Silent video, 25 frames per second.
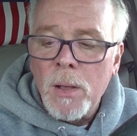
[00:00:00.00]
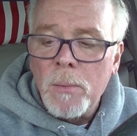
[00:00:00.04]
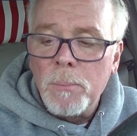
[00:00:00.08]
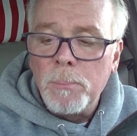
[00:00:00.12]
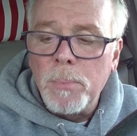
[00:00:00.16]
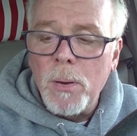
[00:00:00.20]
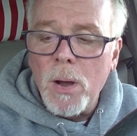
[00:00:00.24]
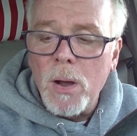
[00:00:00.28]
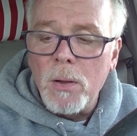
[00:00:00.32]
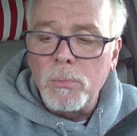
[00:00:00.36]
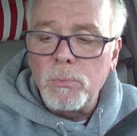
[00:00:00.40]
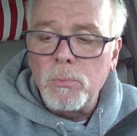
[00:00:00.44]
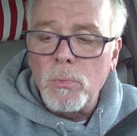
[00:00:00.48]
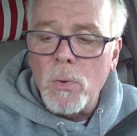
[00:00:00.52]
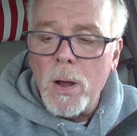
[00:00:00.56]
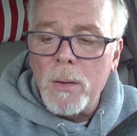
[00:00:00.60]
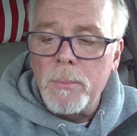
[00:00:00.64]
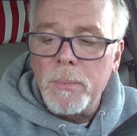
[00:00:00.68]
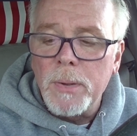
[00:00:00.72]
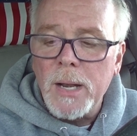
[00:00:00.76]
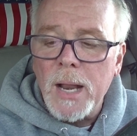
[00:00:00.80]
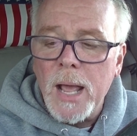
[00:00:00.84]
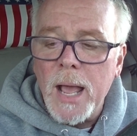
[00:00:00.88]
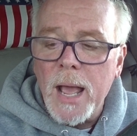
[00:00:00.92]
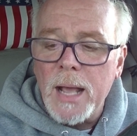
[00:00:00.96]
Both
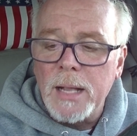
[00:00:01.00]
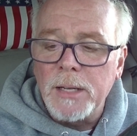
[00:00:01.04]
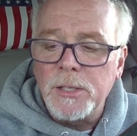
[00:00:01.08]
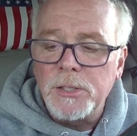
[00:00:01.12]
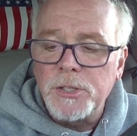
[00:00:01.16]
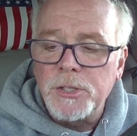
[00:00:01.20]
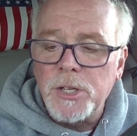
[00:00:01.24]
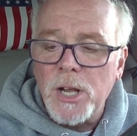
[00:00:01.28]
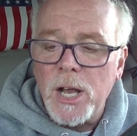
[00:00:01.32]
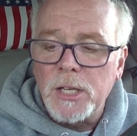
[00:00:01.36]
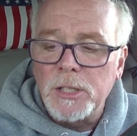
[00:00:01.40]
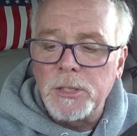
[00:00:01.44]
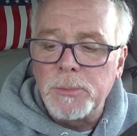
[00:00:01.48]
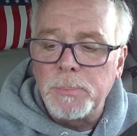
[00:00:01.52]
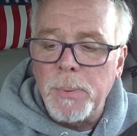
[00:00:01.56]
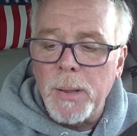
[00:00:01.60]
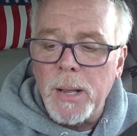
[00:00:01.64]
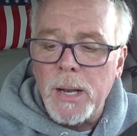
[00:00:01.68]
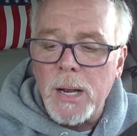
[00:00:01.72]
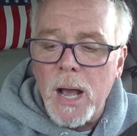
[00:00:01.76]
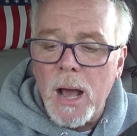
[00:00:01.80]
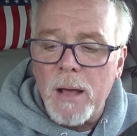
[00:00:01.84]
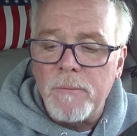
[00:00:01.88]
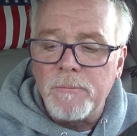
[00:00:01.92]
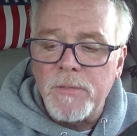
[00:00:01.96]
women had just
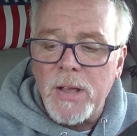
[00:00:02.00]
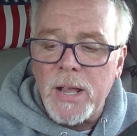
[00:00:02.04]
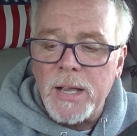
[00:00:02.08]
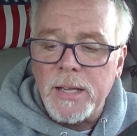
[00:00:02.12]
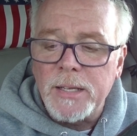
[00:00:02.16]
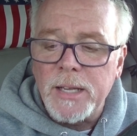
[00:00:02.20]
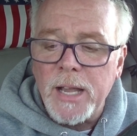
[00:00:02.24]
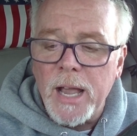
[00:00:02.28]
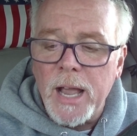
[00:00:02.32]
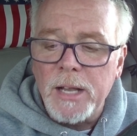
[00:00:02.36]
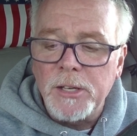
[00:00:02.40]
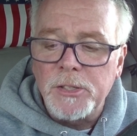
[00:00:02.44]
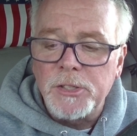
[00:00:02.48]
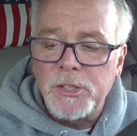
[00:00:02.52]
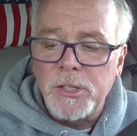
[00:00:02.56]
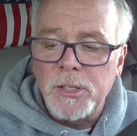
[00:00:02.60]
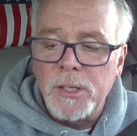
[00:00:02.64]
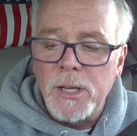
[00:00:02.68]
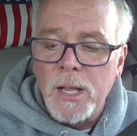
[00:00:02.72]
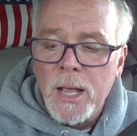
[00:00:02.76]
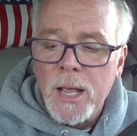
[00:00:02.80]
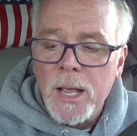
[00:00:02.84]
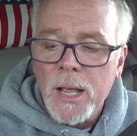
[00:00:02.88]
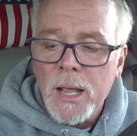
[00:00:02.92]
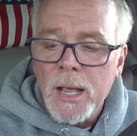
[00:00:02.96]
been on vacation,
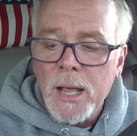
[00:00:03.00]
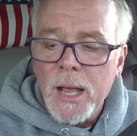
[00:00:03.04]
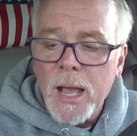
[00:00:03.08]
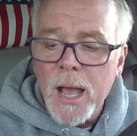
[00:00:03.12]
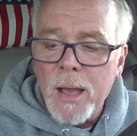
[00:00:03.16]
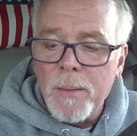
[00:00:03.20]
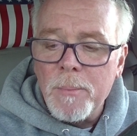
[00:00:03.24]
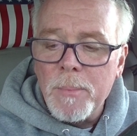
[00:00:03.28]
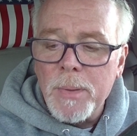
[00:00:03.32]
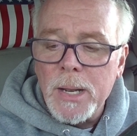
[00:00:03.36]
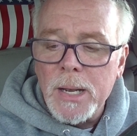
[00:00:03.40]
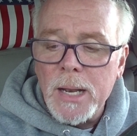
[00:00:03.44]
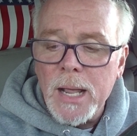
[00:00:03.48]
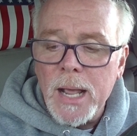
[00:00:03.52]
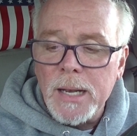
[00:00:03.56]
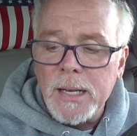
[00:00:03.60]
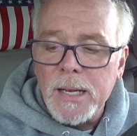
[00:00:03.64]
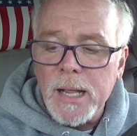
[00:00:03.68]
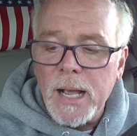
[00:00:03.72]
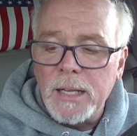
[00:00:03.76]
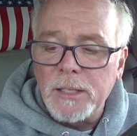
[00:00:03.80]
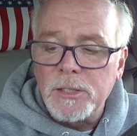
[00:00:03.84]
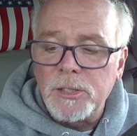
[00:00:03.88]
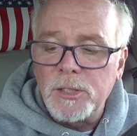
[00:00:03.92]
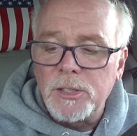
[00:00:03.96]
and
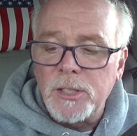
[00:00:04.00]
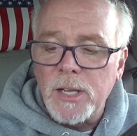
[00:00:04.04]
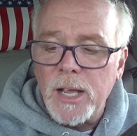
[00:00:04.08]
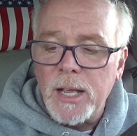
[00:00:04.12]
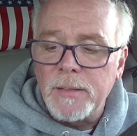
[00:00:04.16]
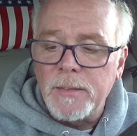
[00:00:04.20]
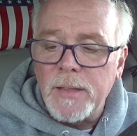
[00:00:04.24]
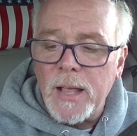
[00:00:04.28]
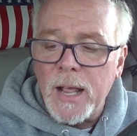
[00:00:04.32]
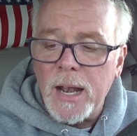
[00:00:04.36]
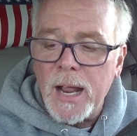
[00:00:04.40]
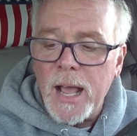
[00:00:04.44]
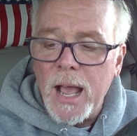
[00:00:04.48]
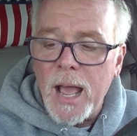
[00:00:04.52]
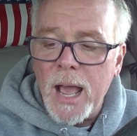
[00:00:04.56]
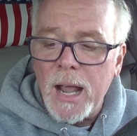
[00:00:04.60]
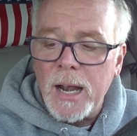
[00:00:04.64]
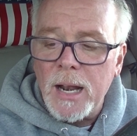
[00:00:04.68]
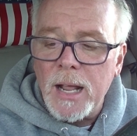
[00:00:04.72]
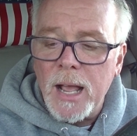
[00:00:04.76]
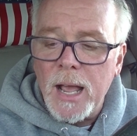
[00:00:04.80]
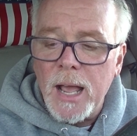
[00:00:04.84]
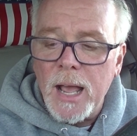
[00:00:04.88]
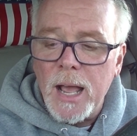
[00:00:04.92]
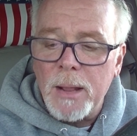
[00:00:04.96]
Menendez said that
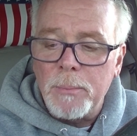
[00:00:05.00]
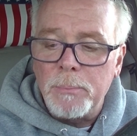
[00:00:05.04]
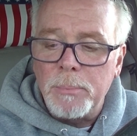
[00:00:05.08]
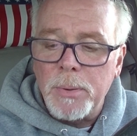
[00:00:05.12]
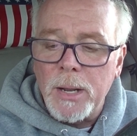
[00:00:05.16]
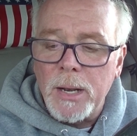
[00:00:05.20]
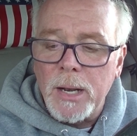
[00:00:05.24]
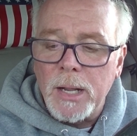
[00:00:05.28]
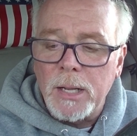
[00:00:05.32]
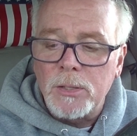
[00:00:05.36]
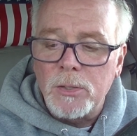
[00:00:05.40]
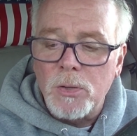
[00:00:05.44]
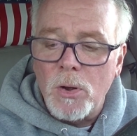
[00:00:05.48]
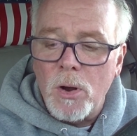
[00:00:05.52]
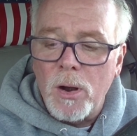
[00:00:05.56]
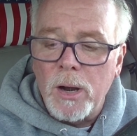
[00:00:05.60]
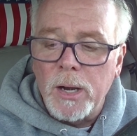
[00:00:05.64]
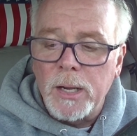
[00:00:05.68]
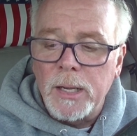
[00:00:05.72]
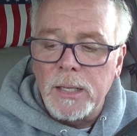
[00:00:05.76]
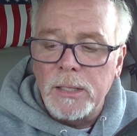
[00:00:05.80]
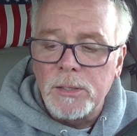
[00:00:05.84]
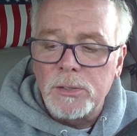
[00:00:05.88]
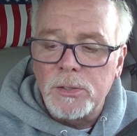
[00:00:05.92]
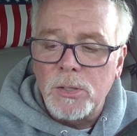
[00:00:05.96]
Anna had been
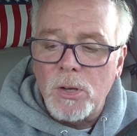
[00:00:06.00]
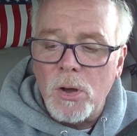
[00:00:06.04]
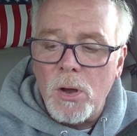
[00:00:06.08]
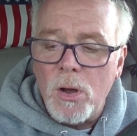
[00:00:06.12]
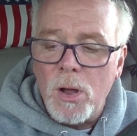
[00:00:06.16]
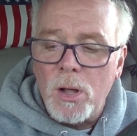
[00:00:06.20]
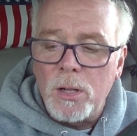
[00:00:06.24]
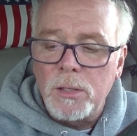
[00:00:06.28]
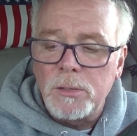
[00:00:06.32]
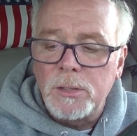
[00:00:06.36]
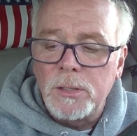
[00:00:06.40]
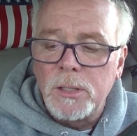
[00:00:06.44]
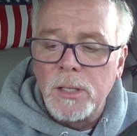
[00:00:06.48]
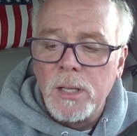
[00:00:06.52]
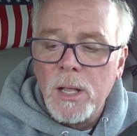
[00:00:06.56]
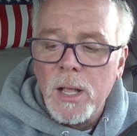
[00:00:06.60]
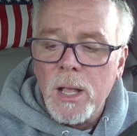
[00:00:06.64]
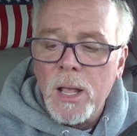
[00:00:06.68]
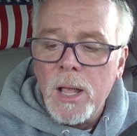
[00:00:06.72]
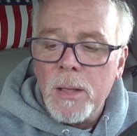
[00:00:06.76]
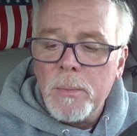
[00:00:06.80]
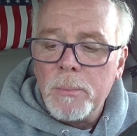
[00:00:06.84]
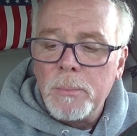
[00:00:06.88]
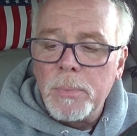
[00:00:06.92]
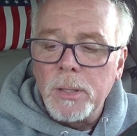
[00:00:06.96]
ignoring his calls.
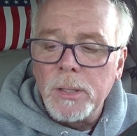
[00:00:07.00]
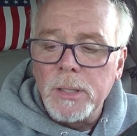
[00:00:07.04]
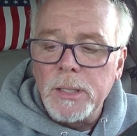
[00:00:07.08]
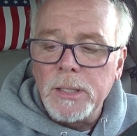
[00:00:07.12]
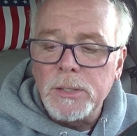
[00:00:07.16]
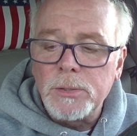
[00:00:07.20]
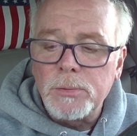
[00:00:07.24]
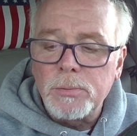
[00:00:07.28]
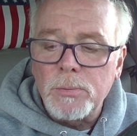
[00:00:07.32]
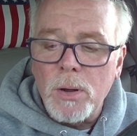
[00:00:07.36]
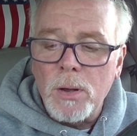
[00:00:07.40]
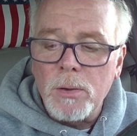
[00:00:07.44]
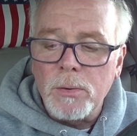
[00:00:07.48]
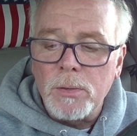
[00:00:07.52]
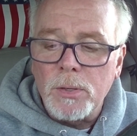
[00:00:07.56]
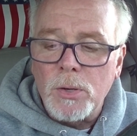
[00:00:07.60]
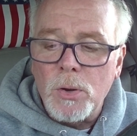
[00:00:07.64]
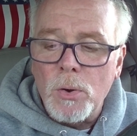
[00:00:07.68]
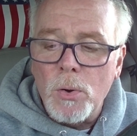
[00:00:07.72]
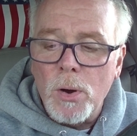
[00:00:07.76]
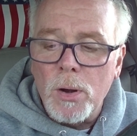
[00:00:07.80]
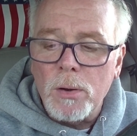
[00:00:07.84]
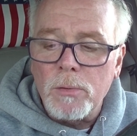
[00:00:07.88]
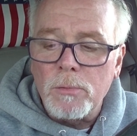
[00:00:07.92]
Police wrote in court